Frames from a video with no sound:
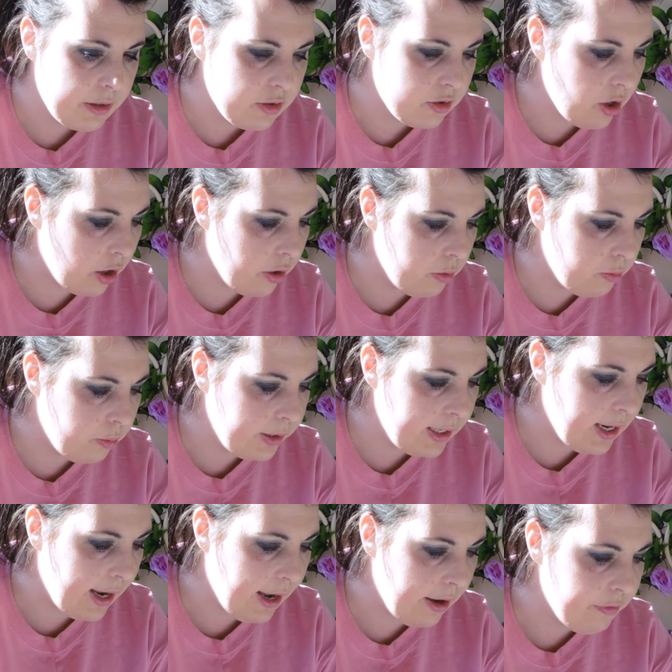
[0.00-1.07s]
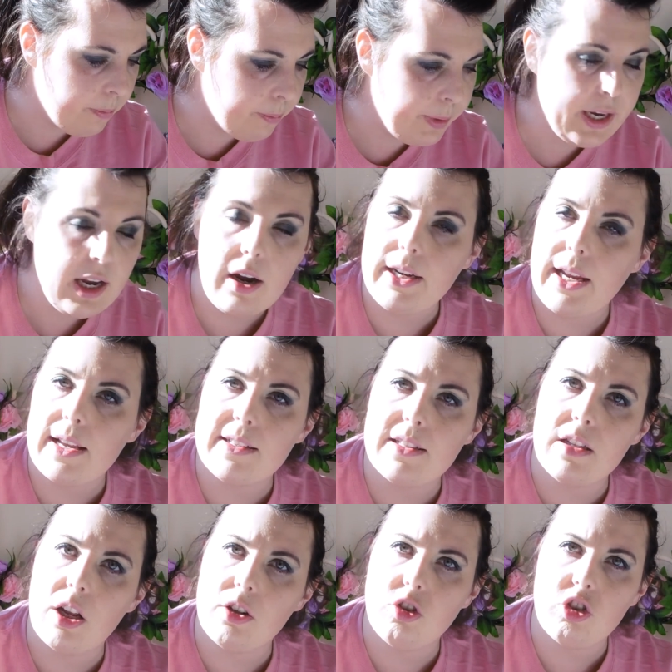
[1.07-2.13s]
So we have Be Our
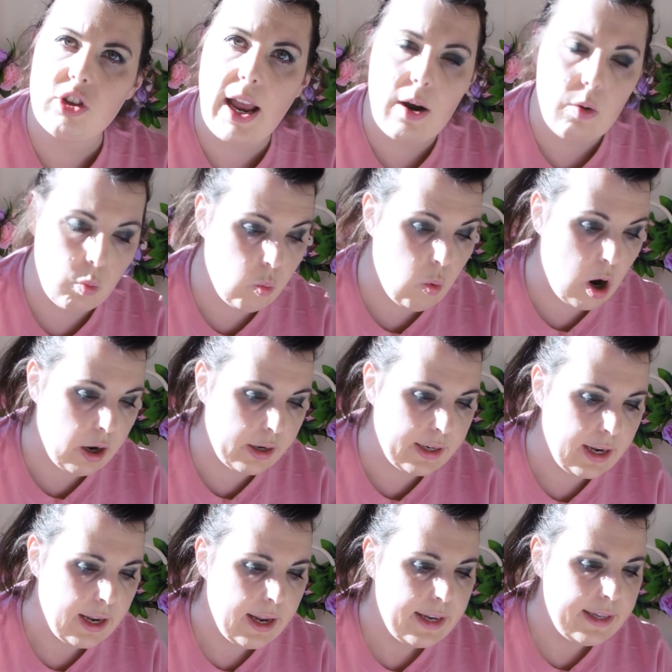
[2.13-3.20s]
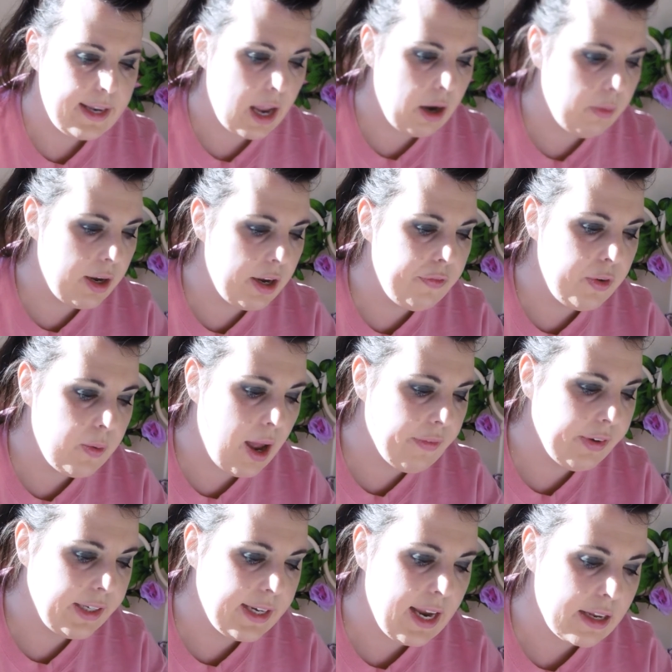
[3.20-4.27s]
Guest lunch at 1. Now, if you
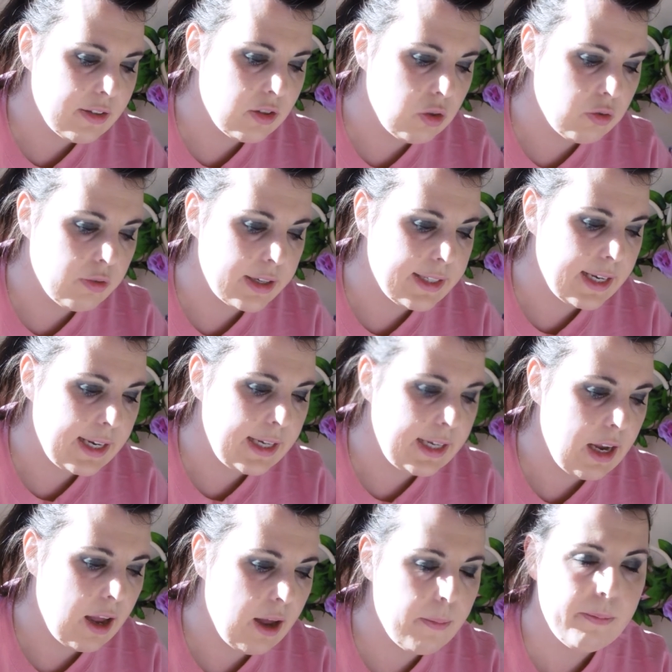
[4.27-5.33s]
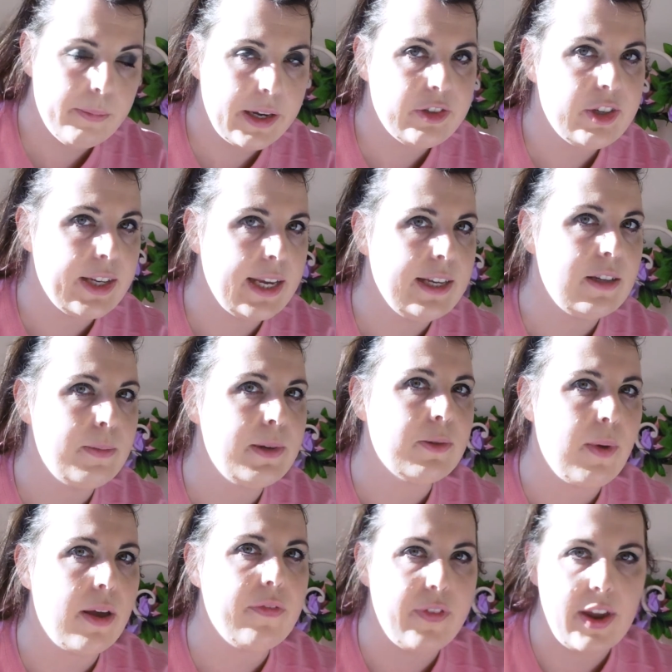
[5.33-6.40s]
haven't guessed already, Magic Kingdom
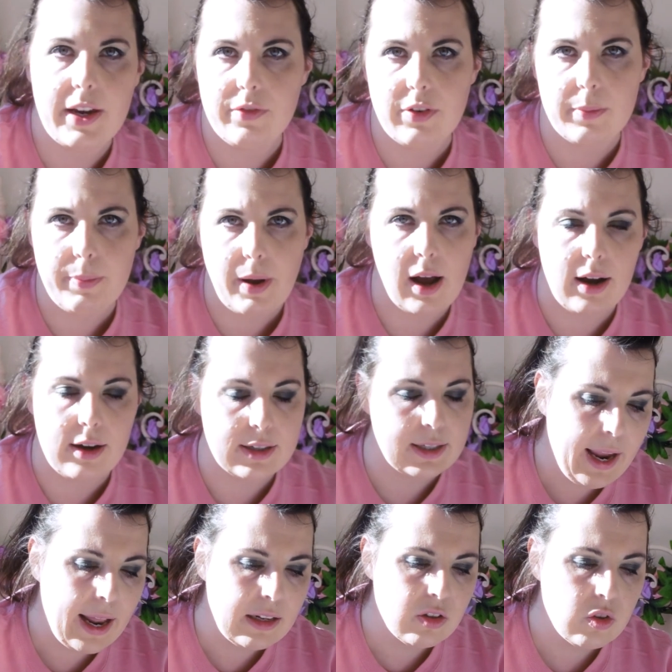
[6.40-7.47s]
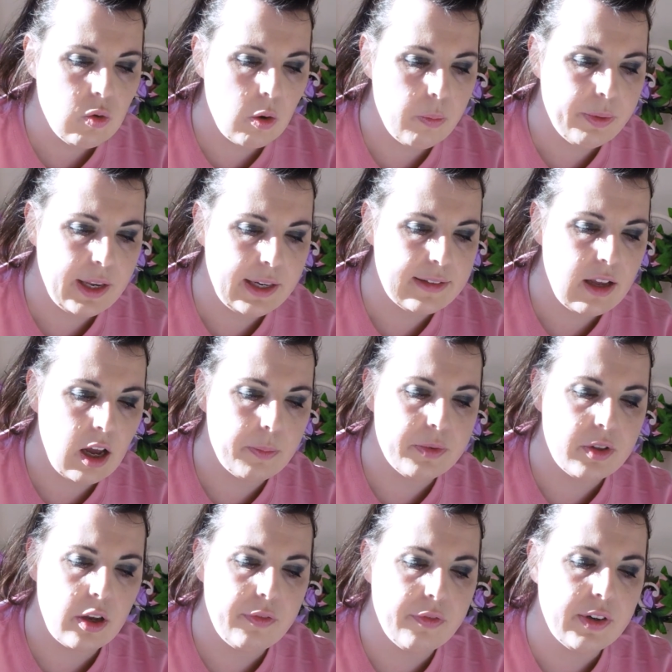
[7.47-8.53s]
is my favourite park. You can swap things up.
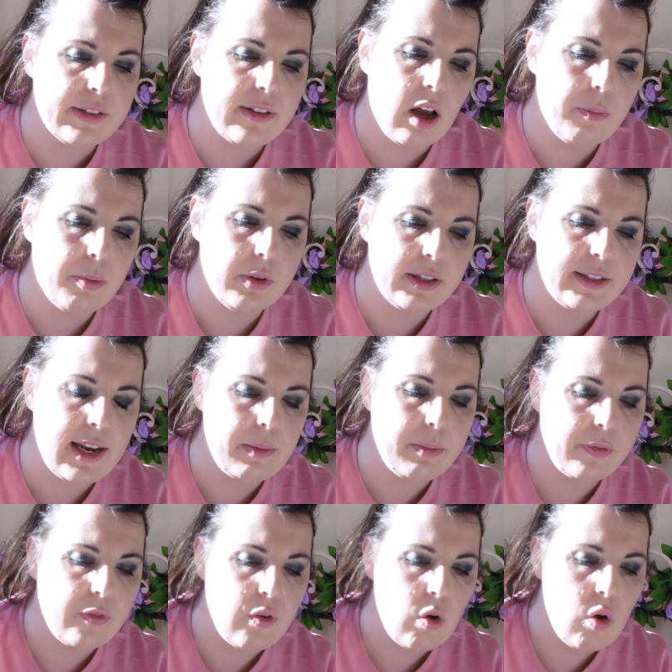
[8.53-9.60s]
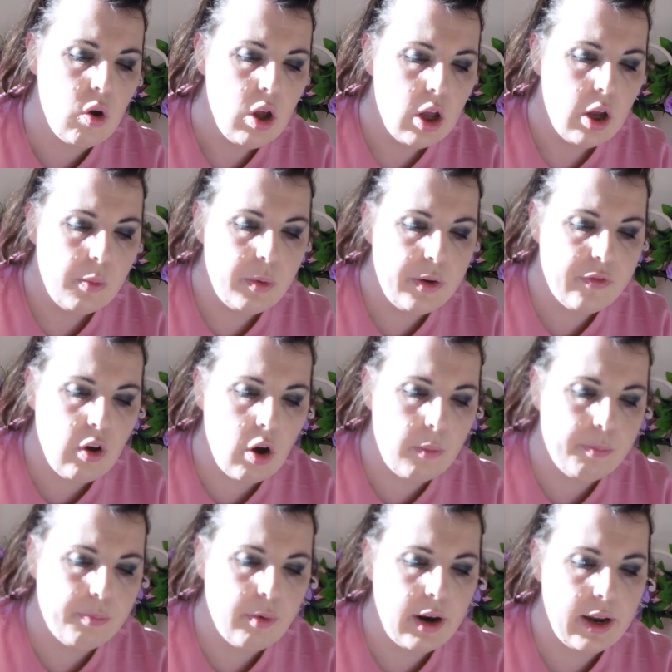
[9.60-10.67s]
So, for example, the day before, we've
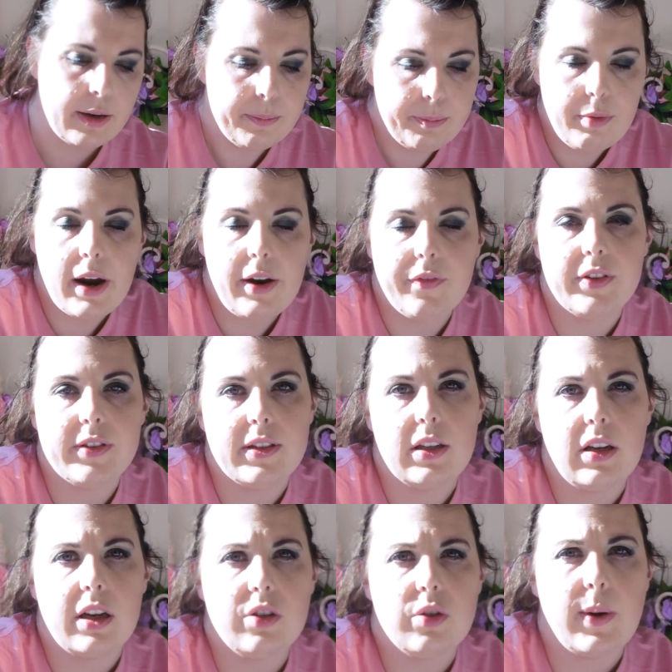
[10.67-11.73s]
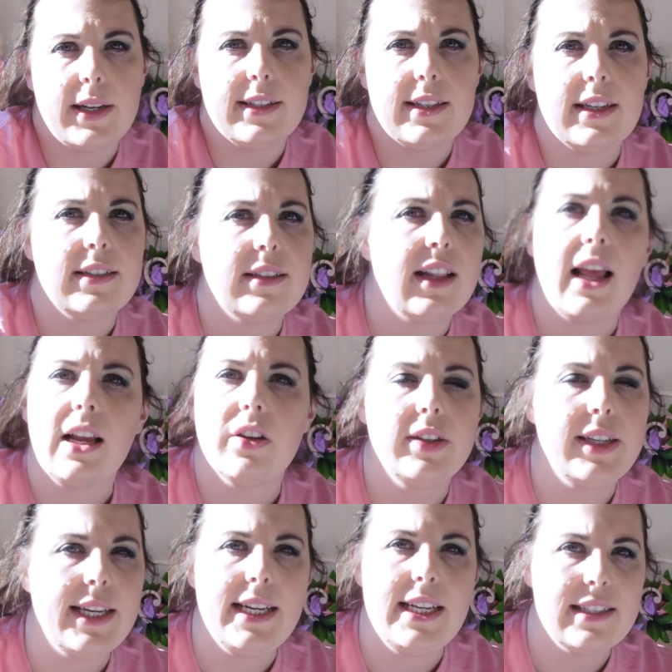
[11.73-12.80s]
got breakfast at 9:20, so that
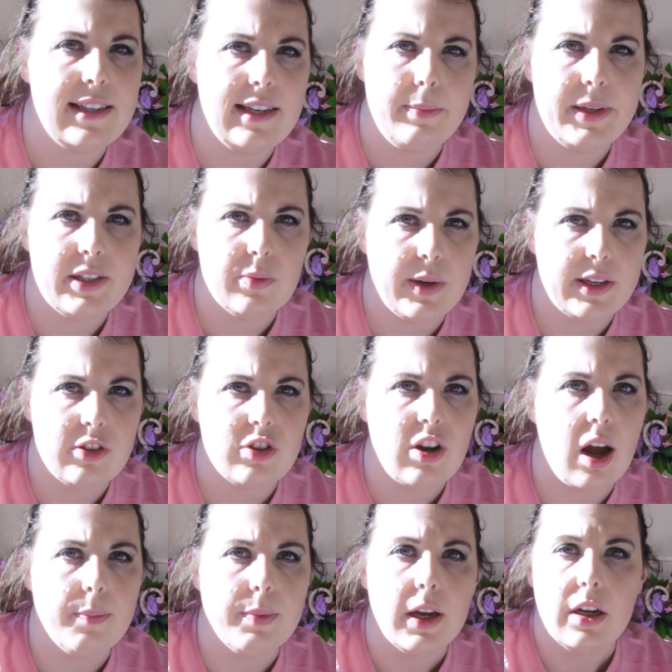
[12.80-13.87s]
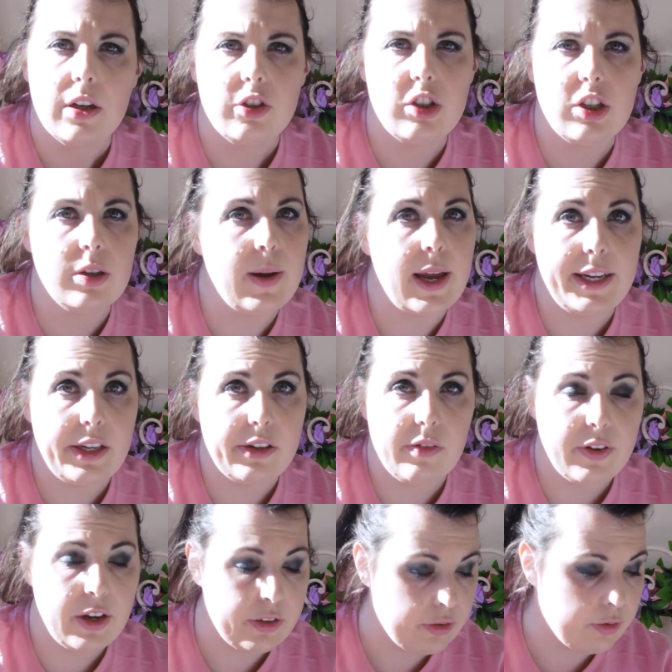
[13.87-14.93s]
could easily be switched up to a
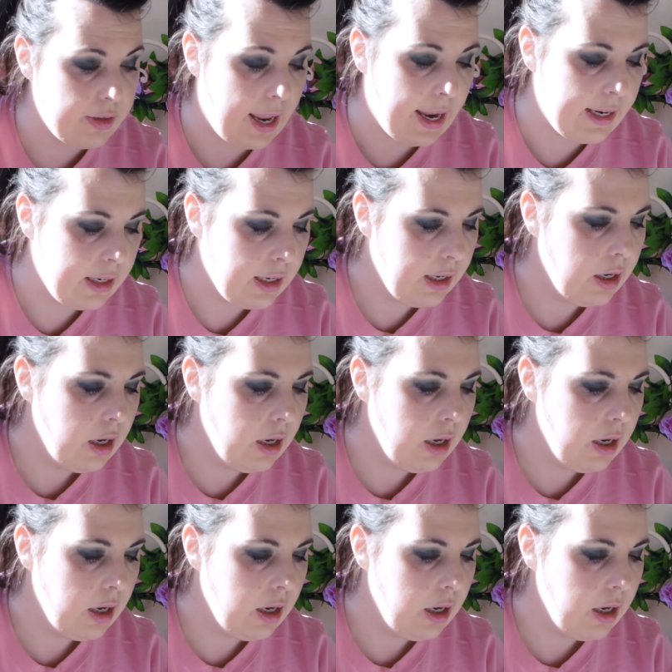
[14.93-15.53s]
Universal day.